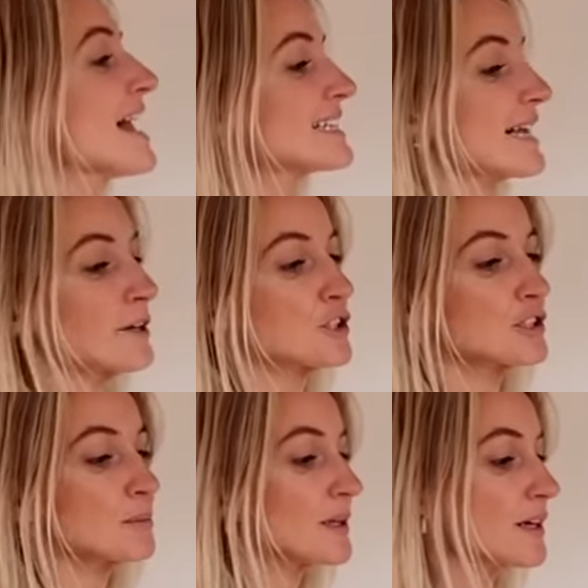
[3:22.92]
It's
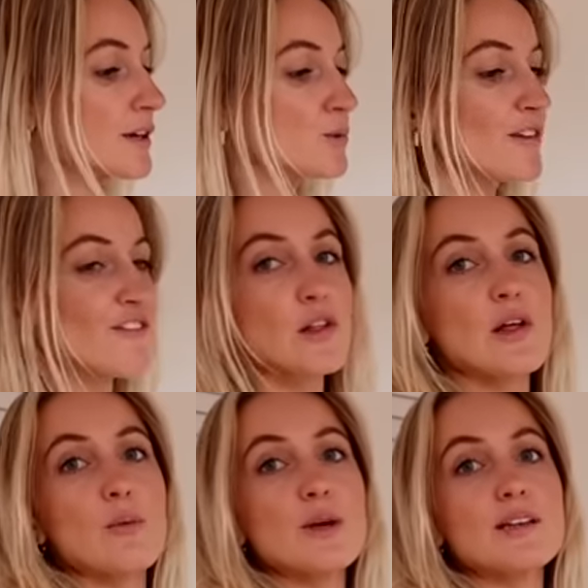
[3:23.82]
actually because we feel
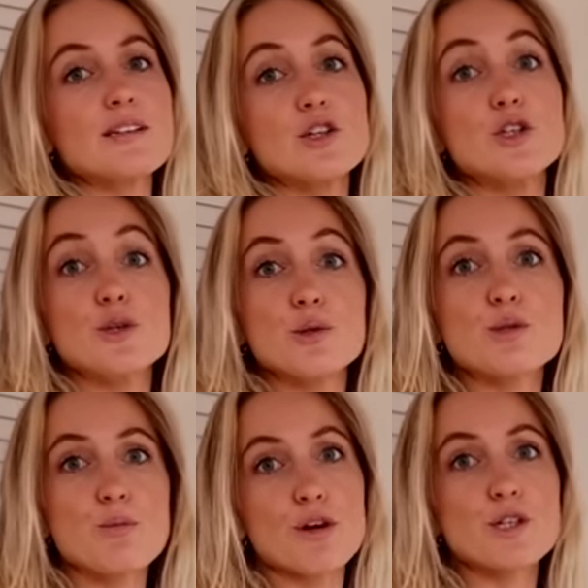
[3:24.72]
that we can
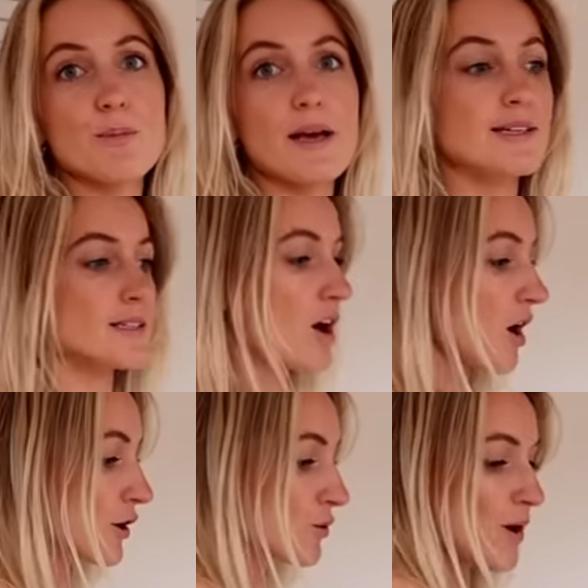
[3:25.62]
use more space.
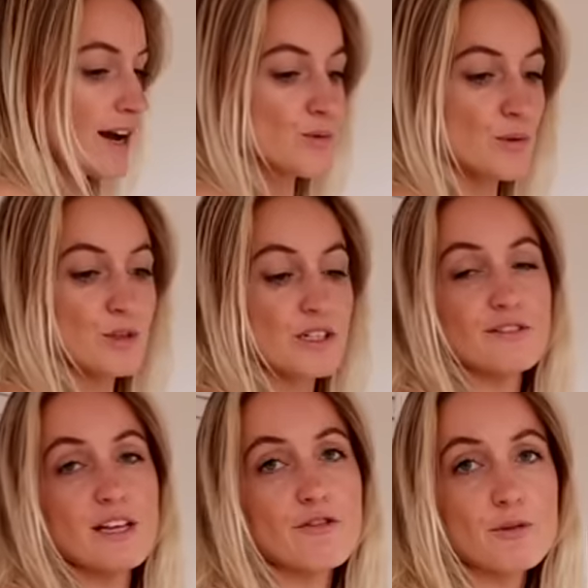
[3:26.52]
Otherwise, we would
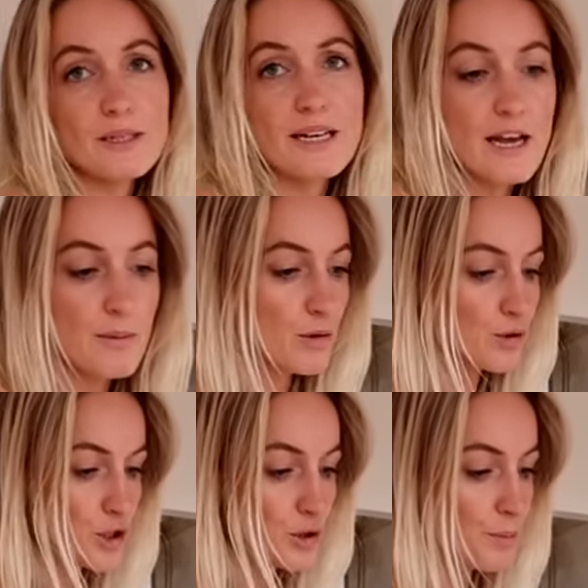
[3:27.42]
have never been
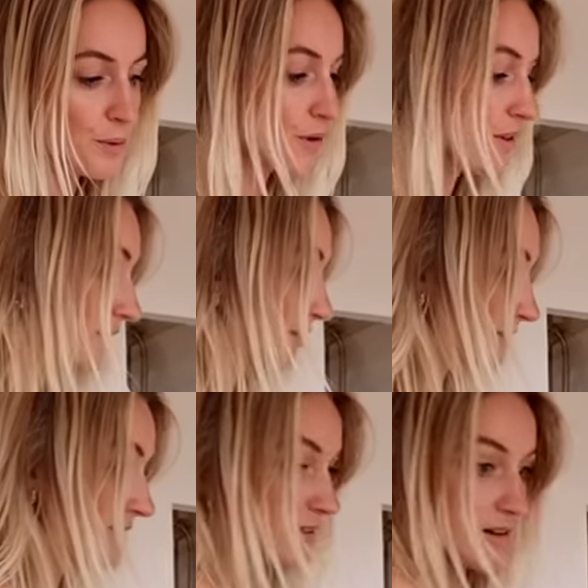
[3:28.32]
able to put
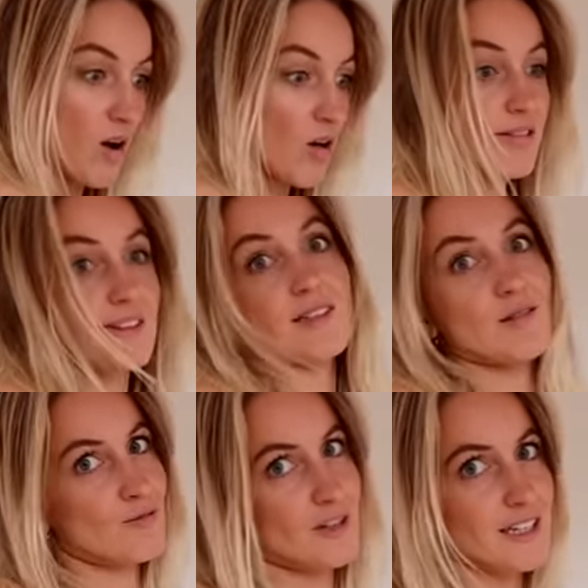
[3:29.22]
this, all
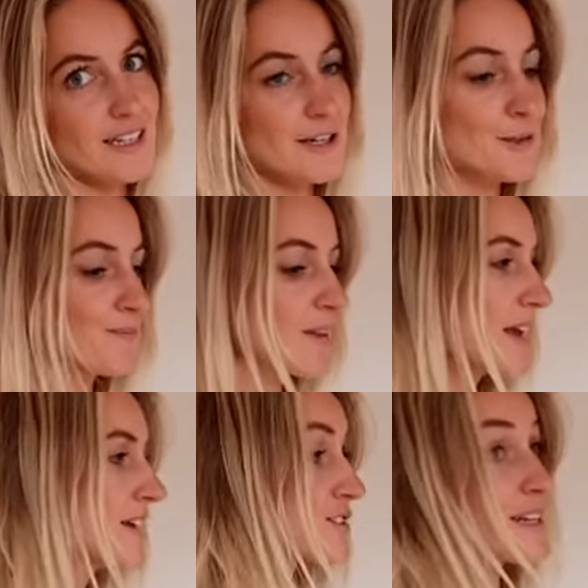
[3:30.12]
this right here.
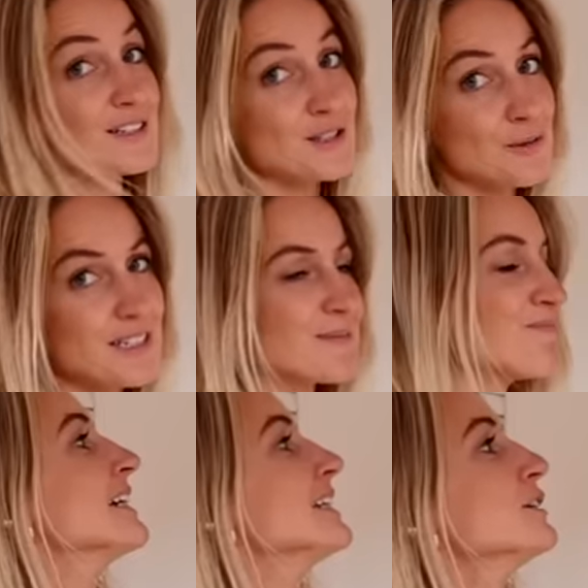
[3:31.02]
So that's the
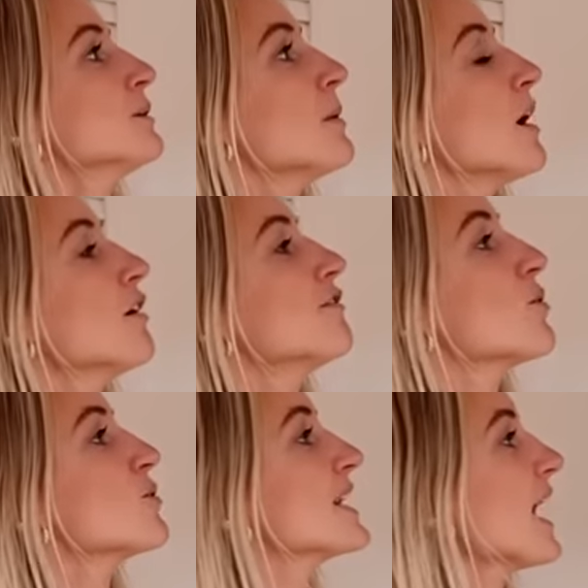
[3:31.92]
reason. Here above,
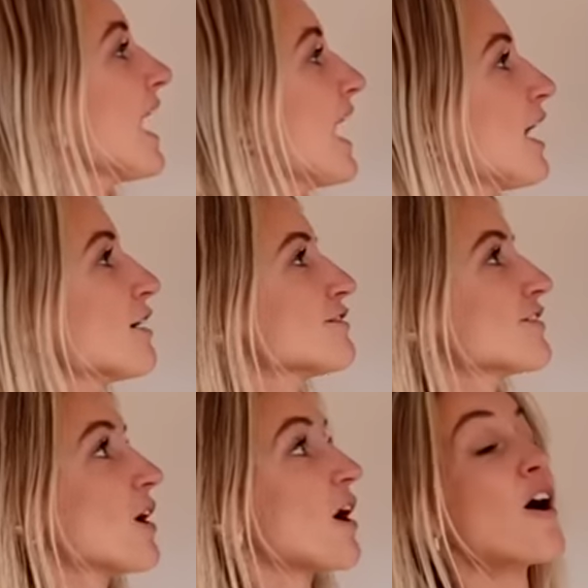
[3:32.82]
we
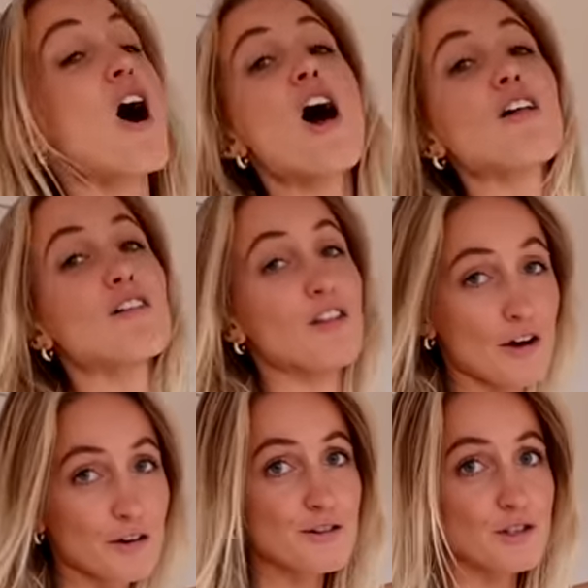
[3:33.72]
have a
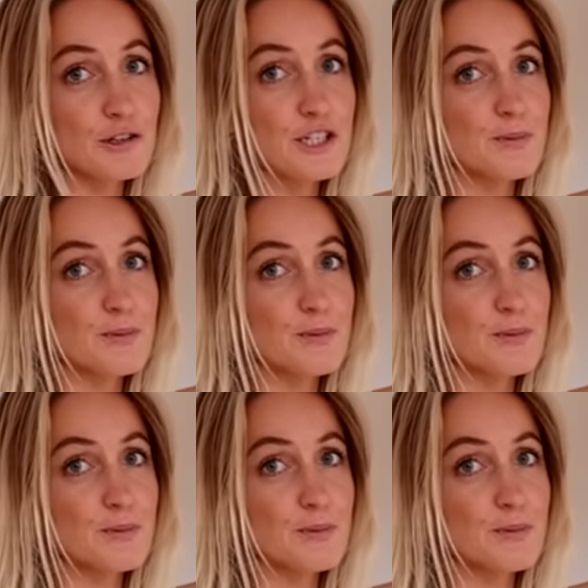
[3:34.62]
lot of storage